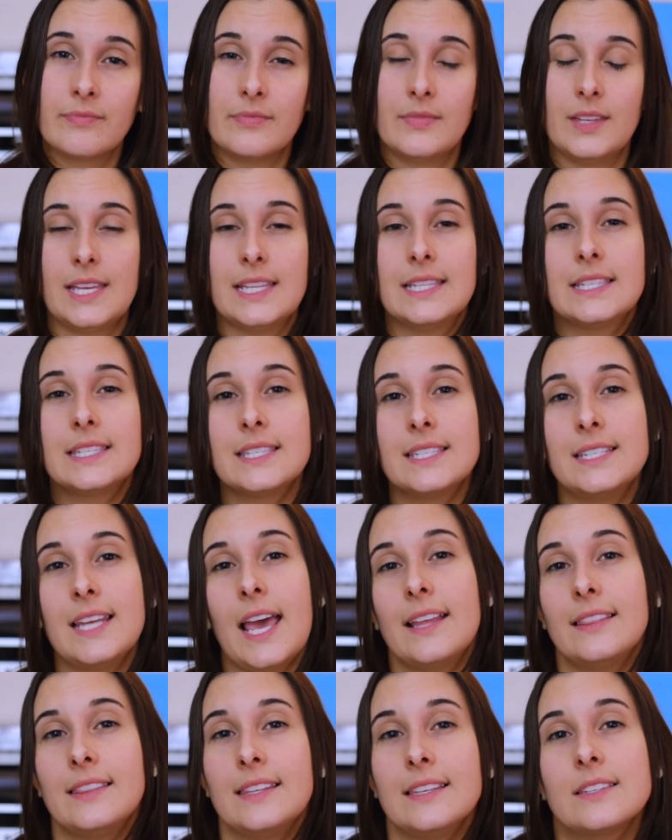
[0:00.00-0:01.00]

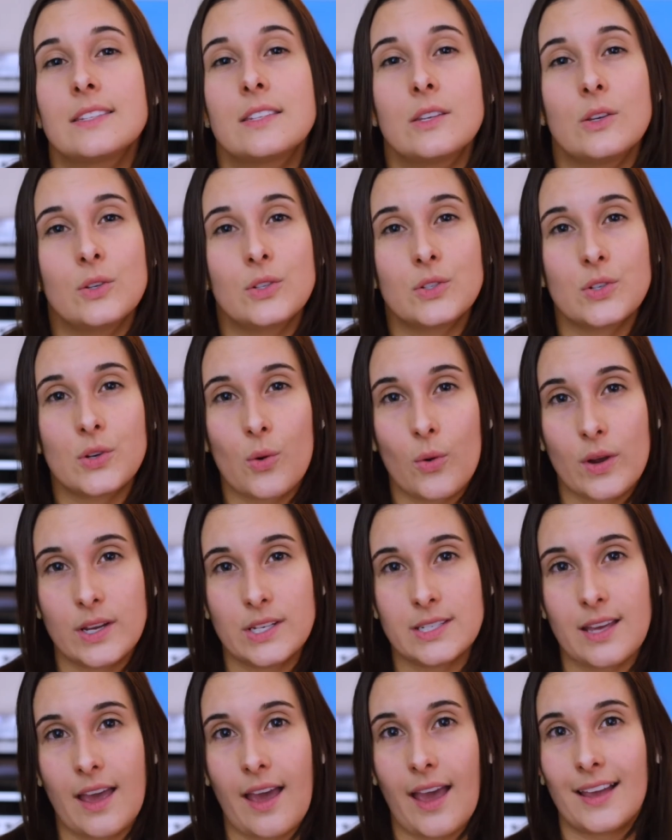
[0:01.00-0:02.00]
Instead, these skills are going
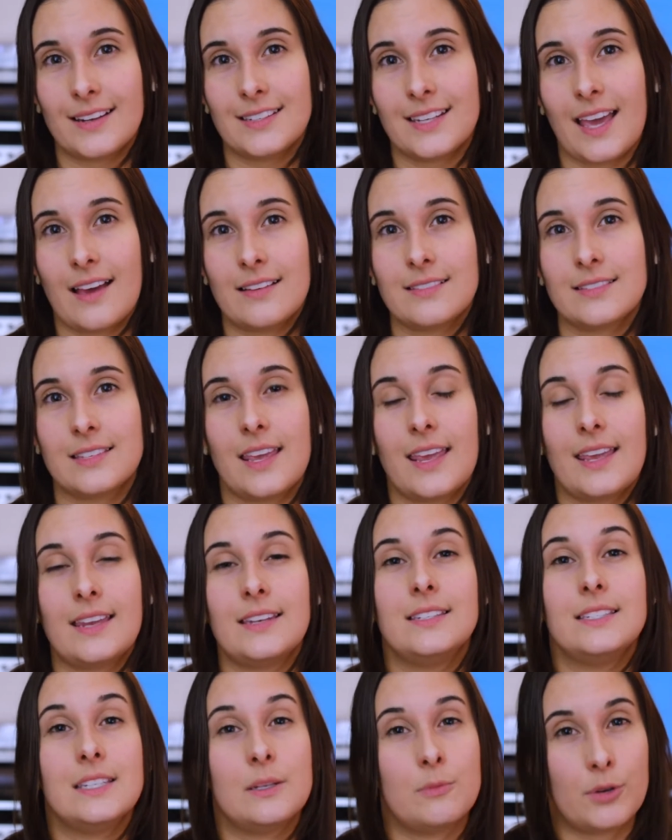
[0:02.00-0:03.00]
to act as a
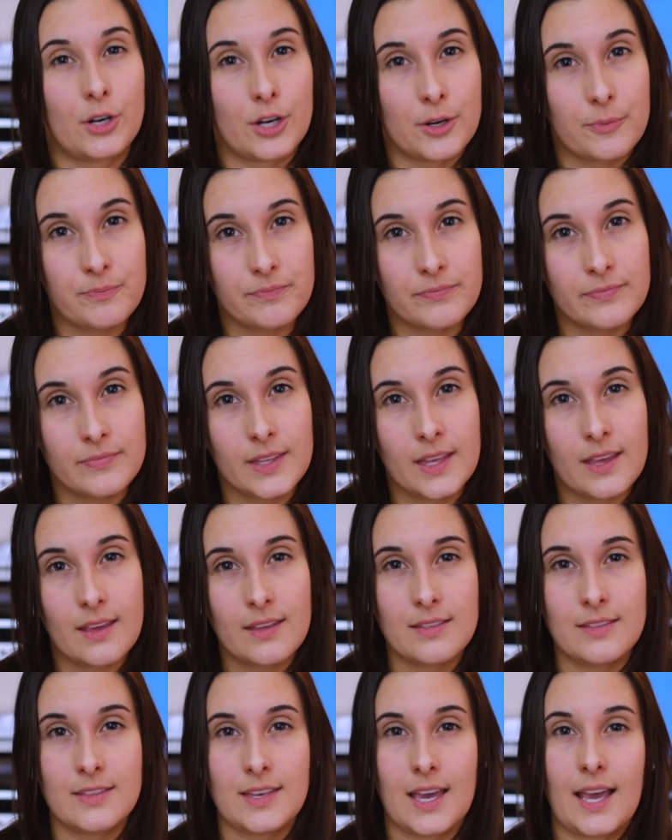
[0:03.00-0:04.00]
dimmer
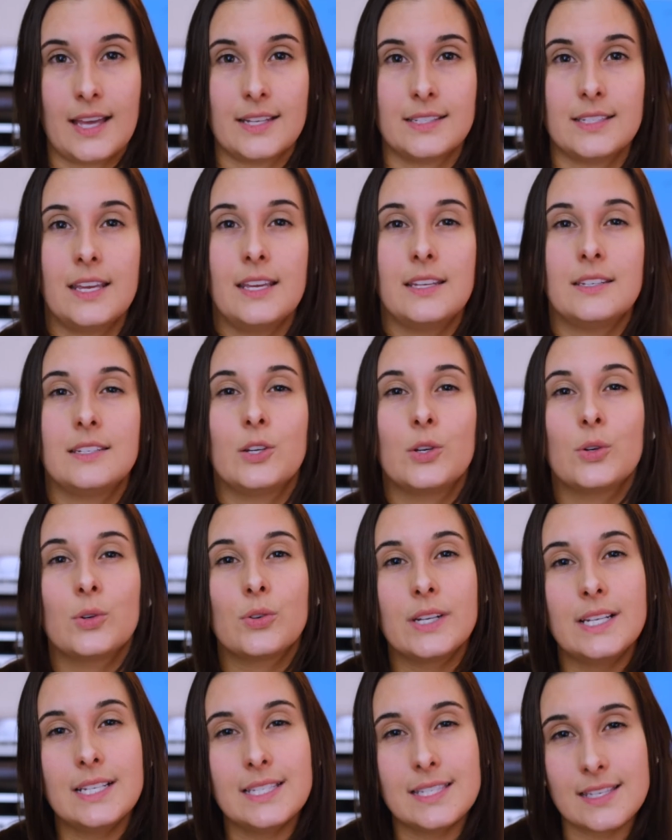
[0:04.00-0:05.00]
that
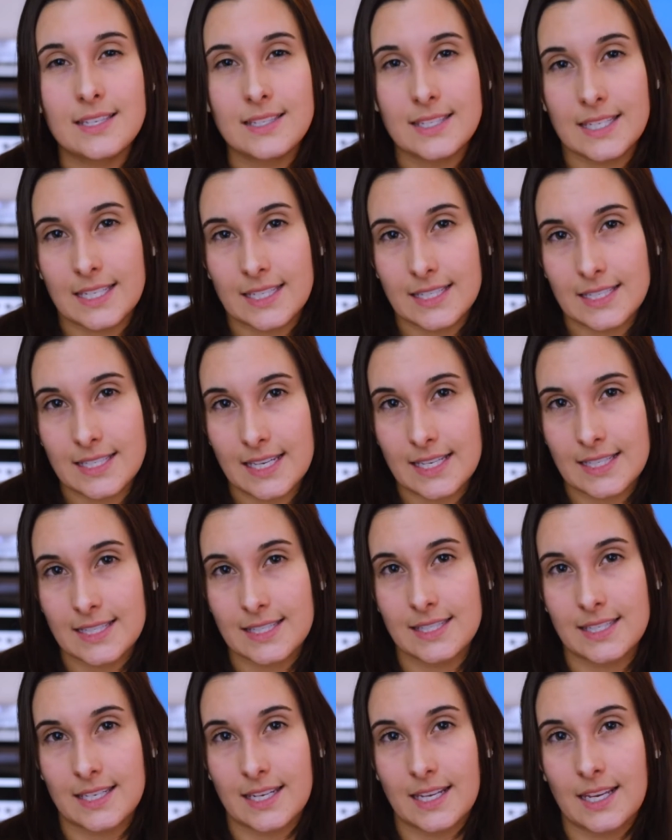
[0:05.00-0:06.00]
decreases the
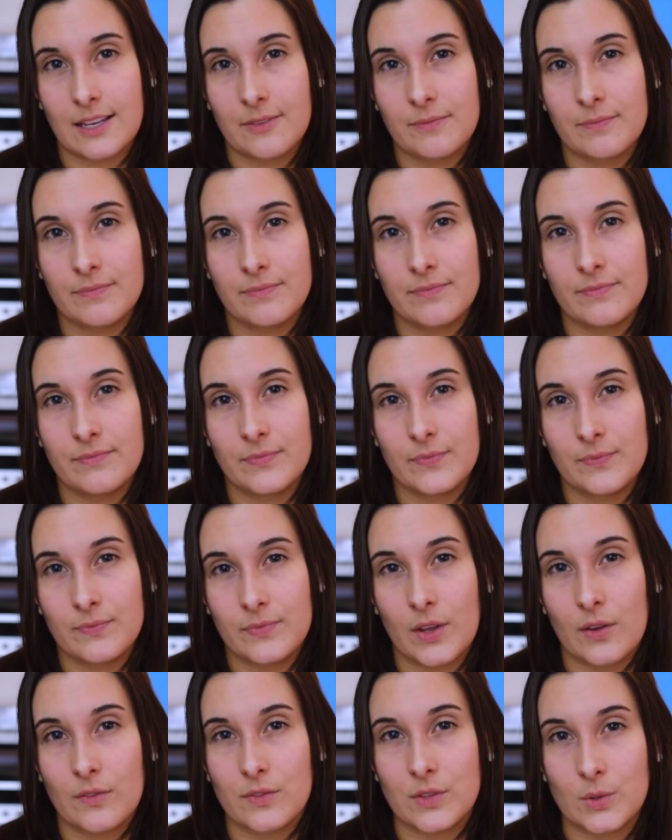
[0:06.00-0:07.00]
intensity
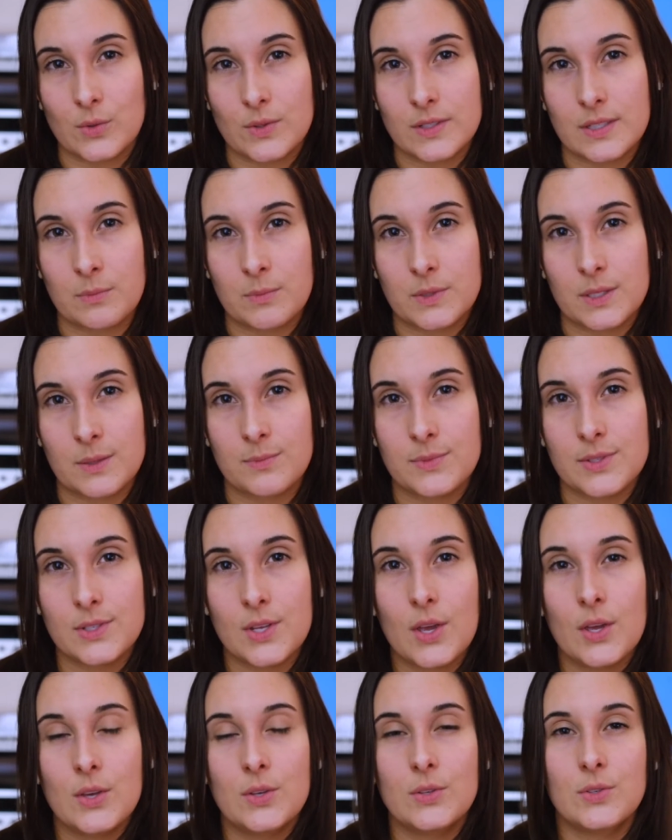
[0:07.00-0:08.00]
of those symptoms
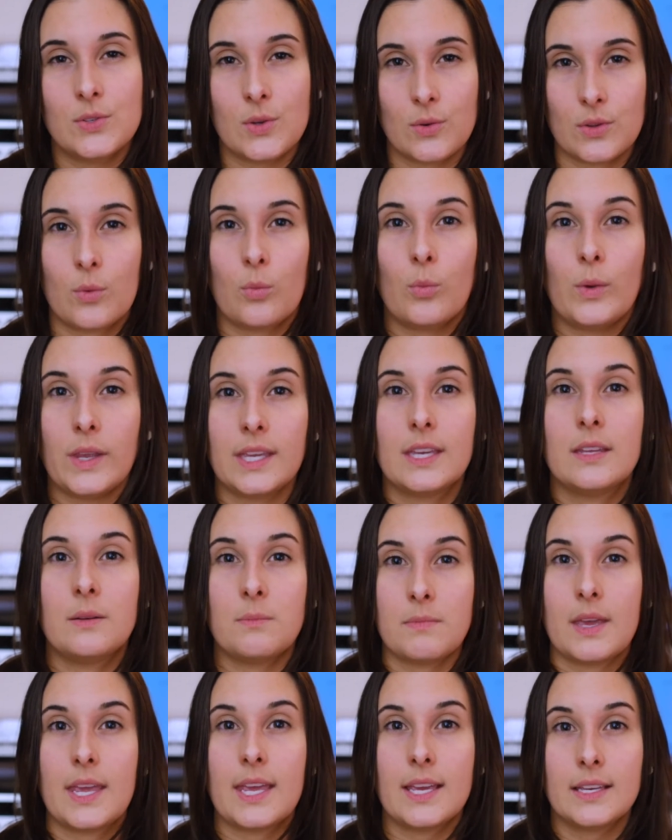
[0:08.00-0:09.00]
so that we can
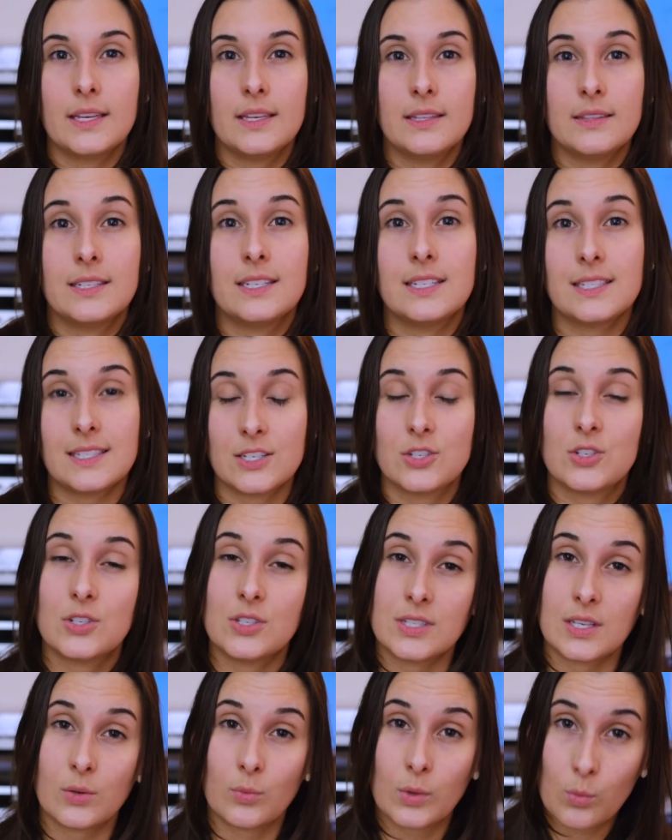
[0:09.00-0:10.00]
make the
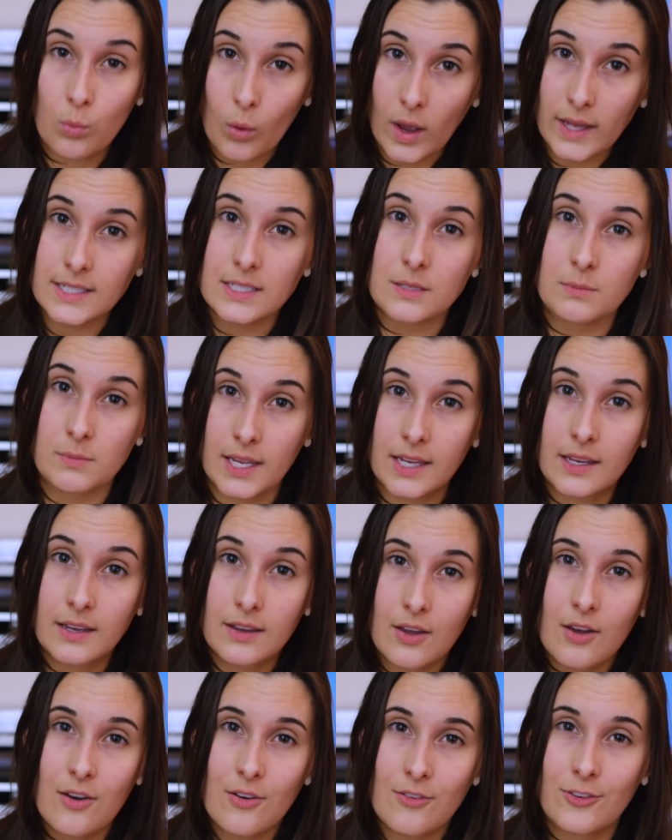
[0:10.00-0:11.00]
decisions that we want to make
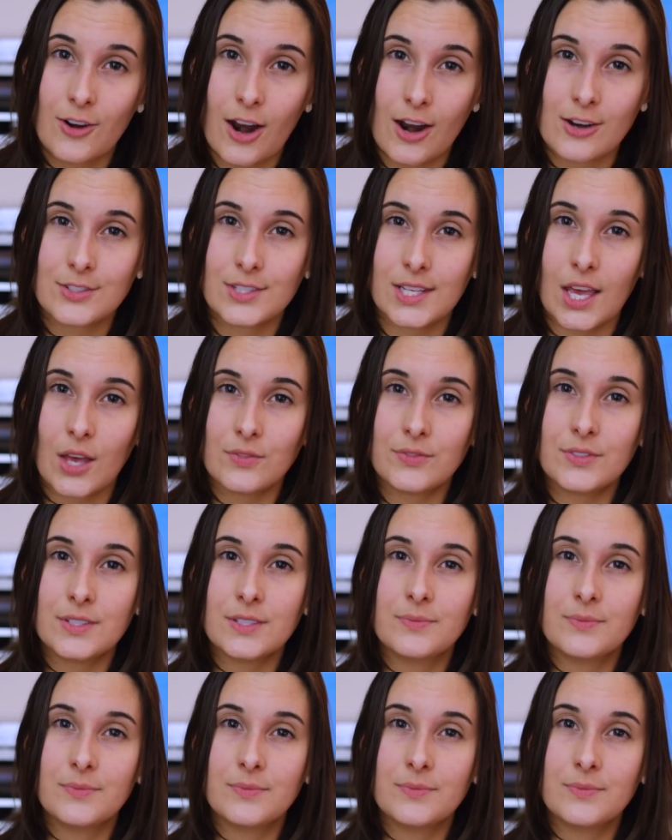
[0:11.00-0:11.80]
for ourselves.